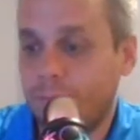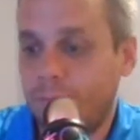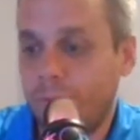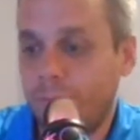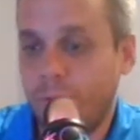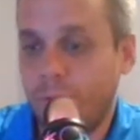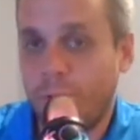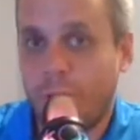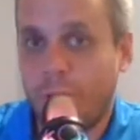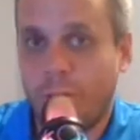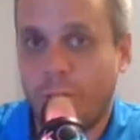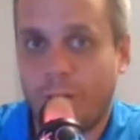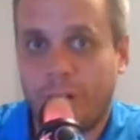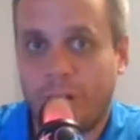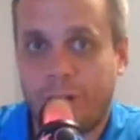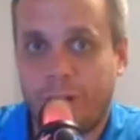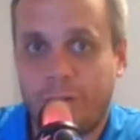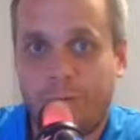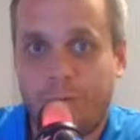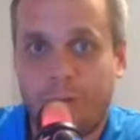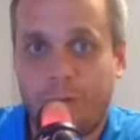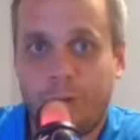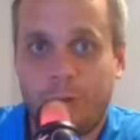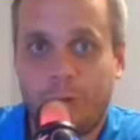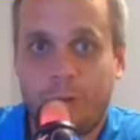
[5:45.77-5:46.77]
Greek
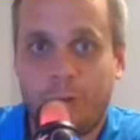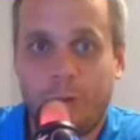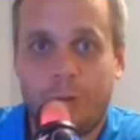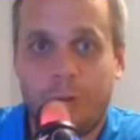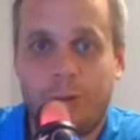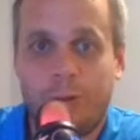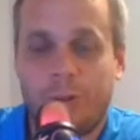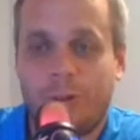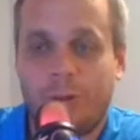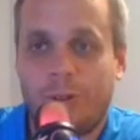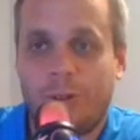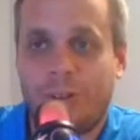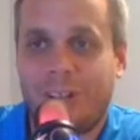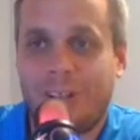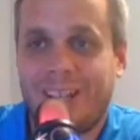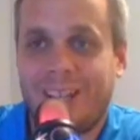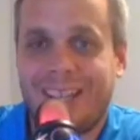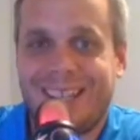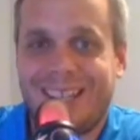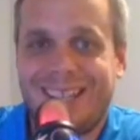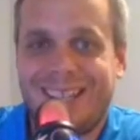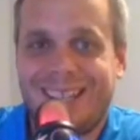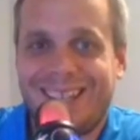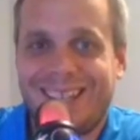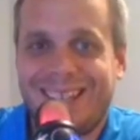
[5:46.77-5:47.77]
food or
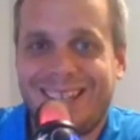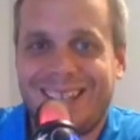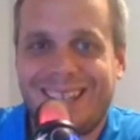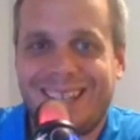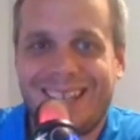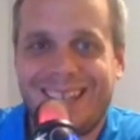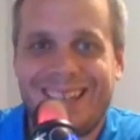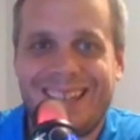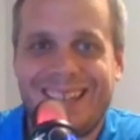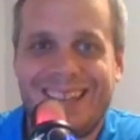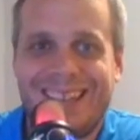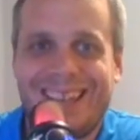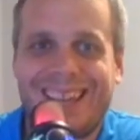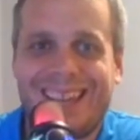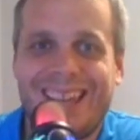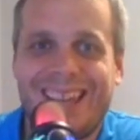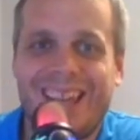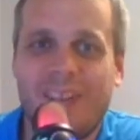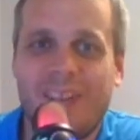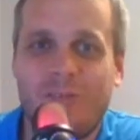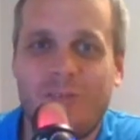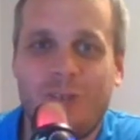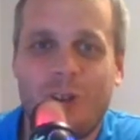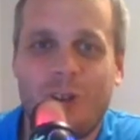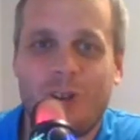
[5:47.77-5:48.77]

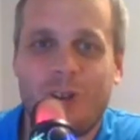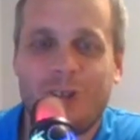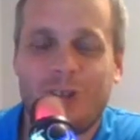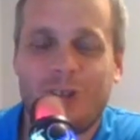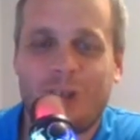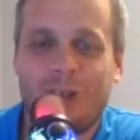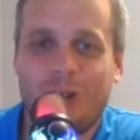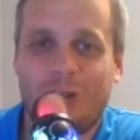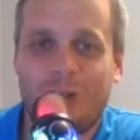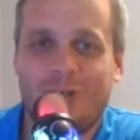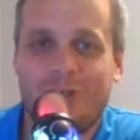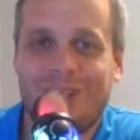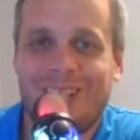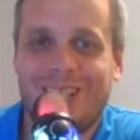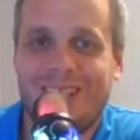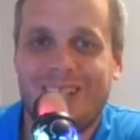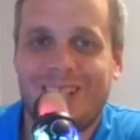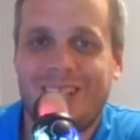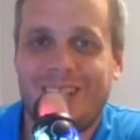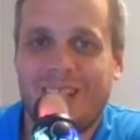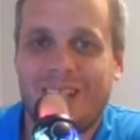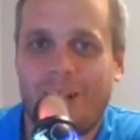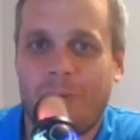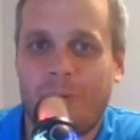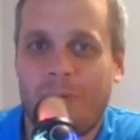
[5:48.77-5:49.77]
if you're serving any
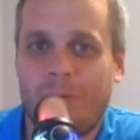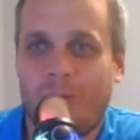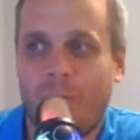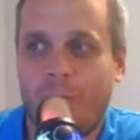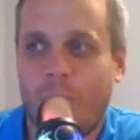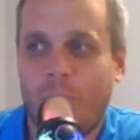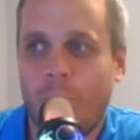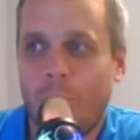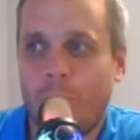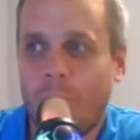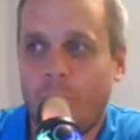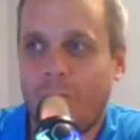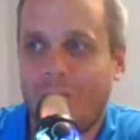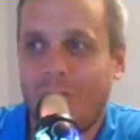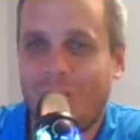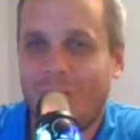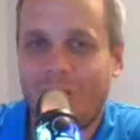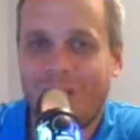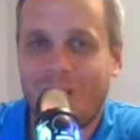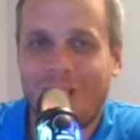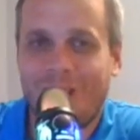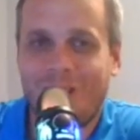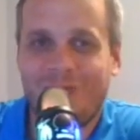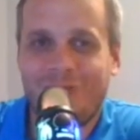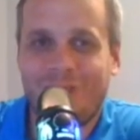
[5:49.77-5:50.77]
type of food,
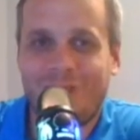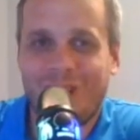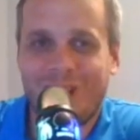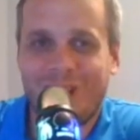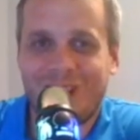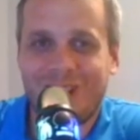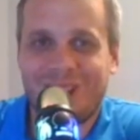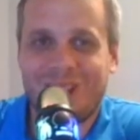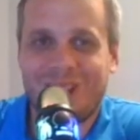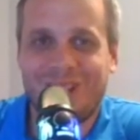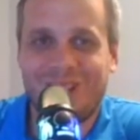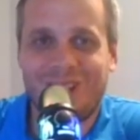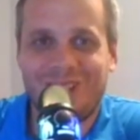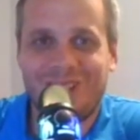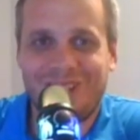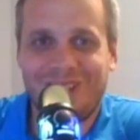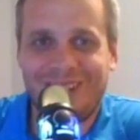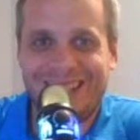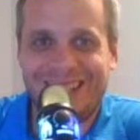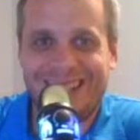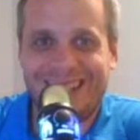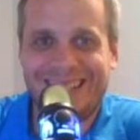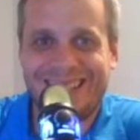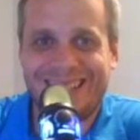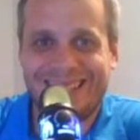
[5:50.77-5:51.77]
there are various
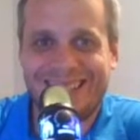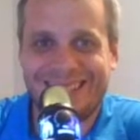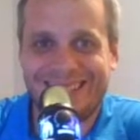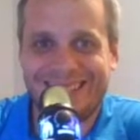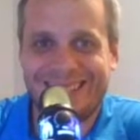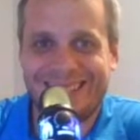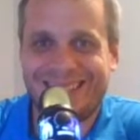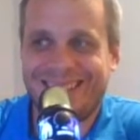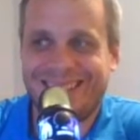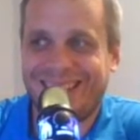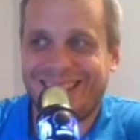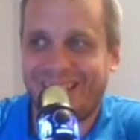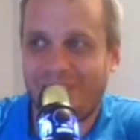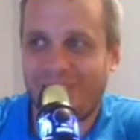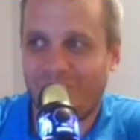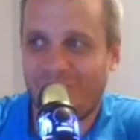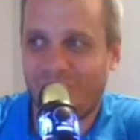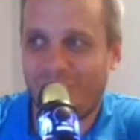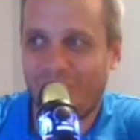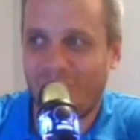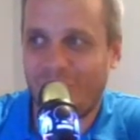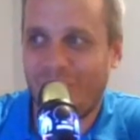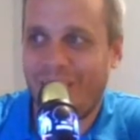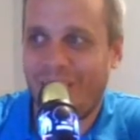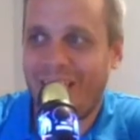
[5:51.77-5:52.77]
ingredients in that
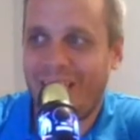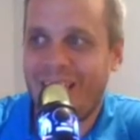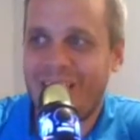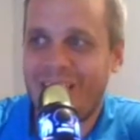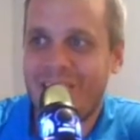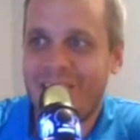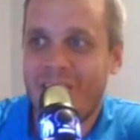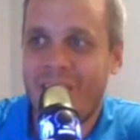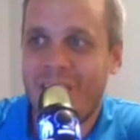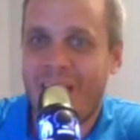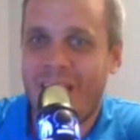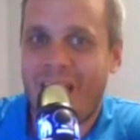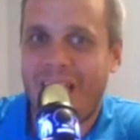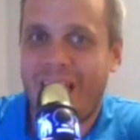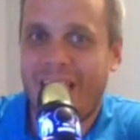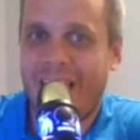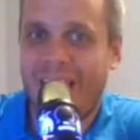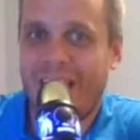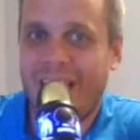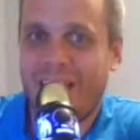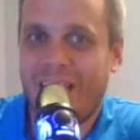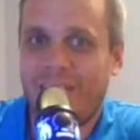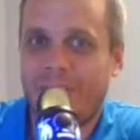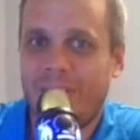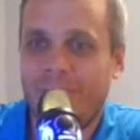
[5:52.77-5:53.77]
food,
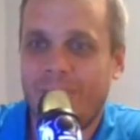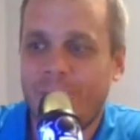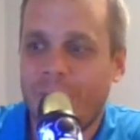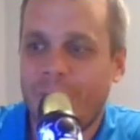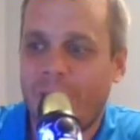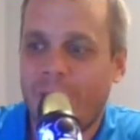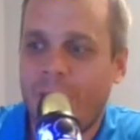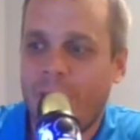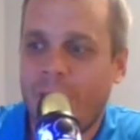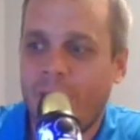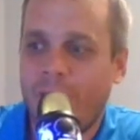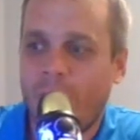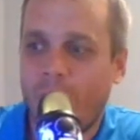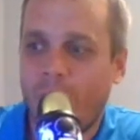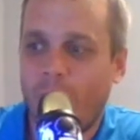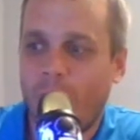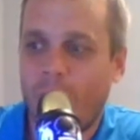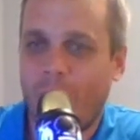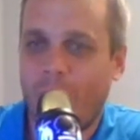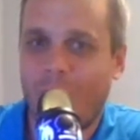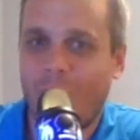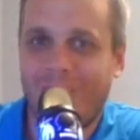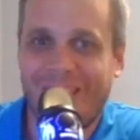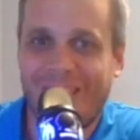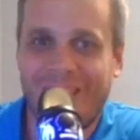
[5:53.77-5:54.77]
and
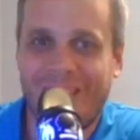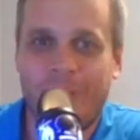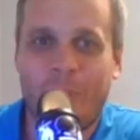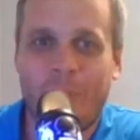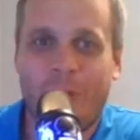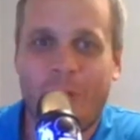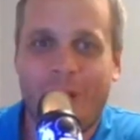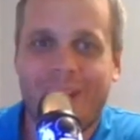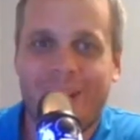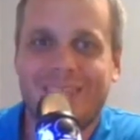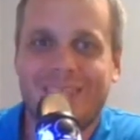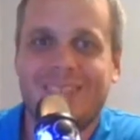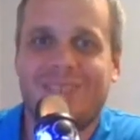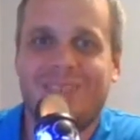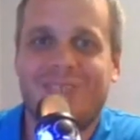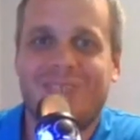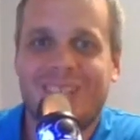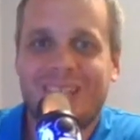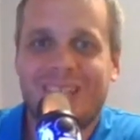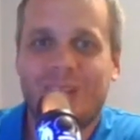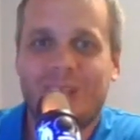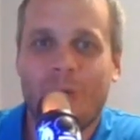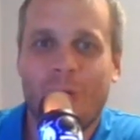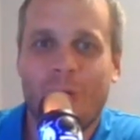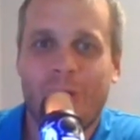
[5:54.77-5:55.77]
the price of
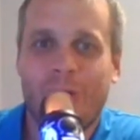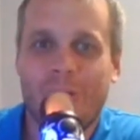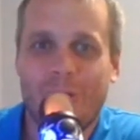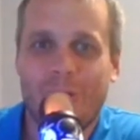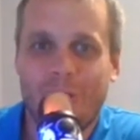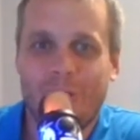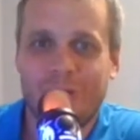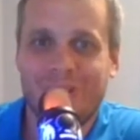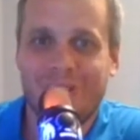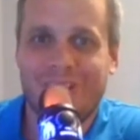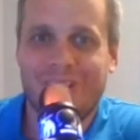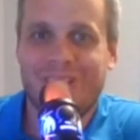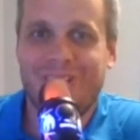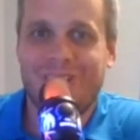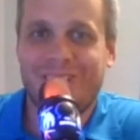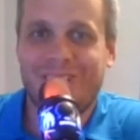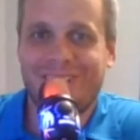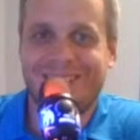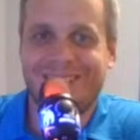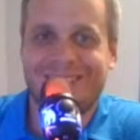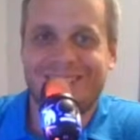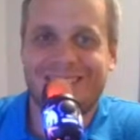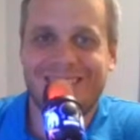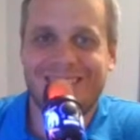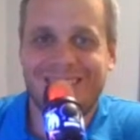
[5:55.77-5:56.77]
each one of those
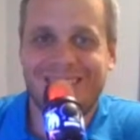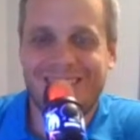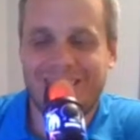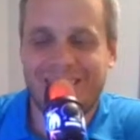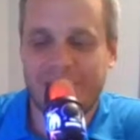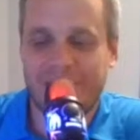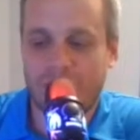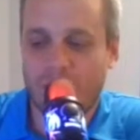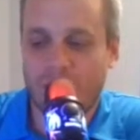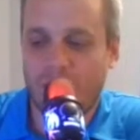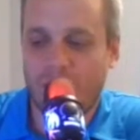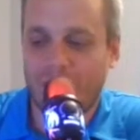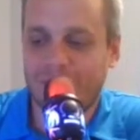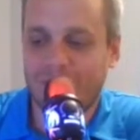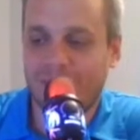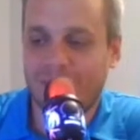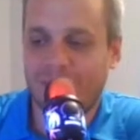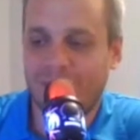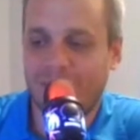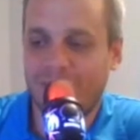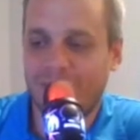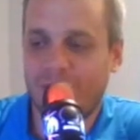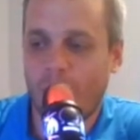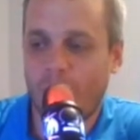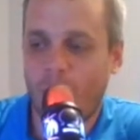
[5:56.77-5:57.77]
ingredients can change
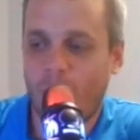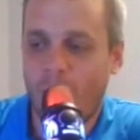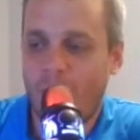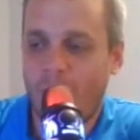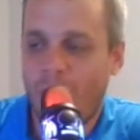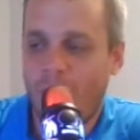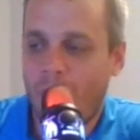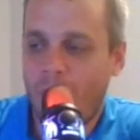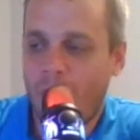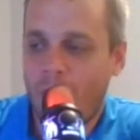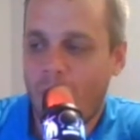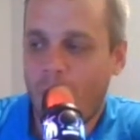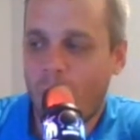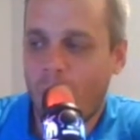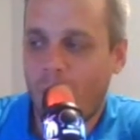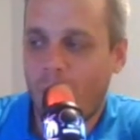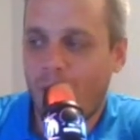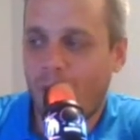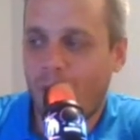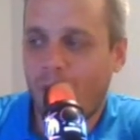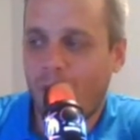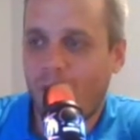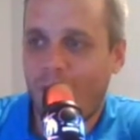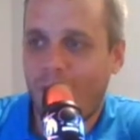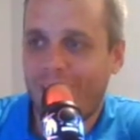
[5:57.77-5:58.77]
constantly. So, what a
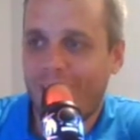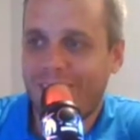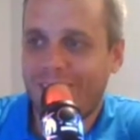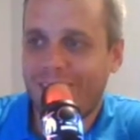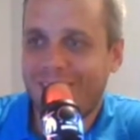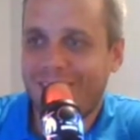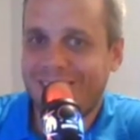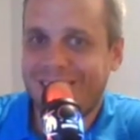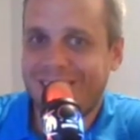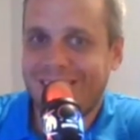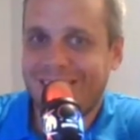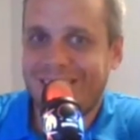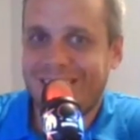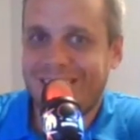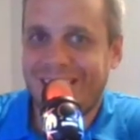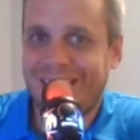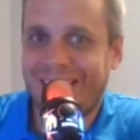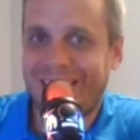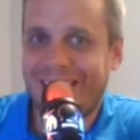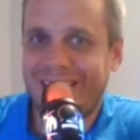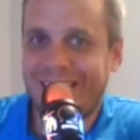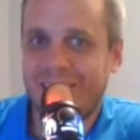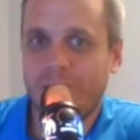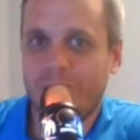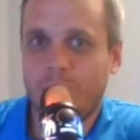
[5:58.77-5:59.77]
lot of these
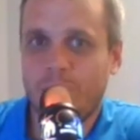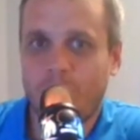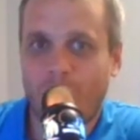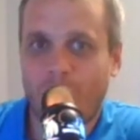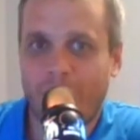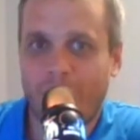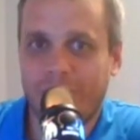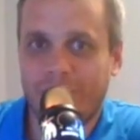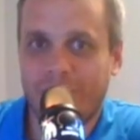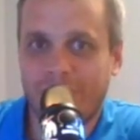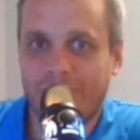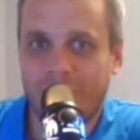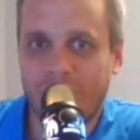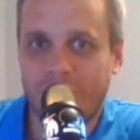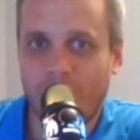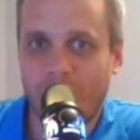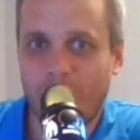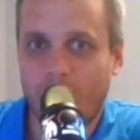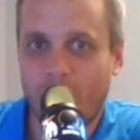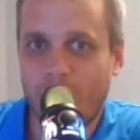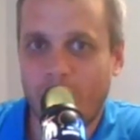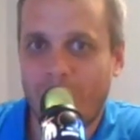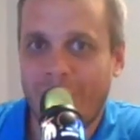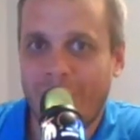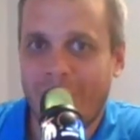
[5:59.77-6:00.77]
chains want to
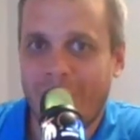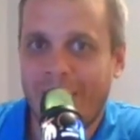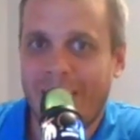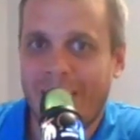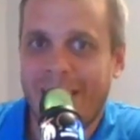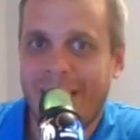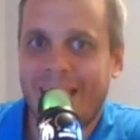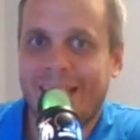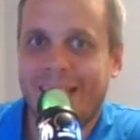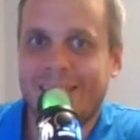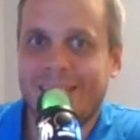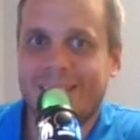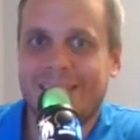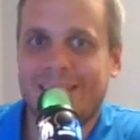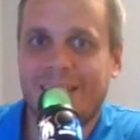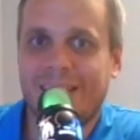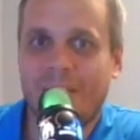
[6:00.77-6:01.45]
do is they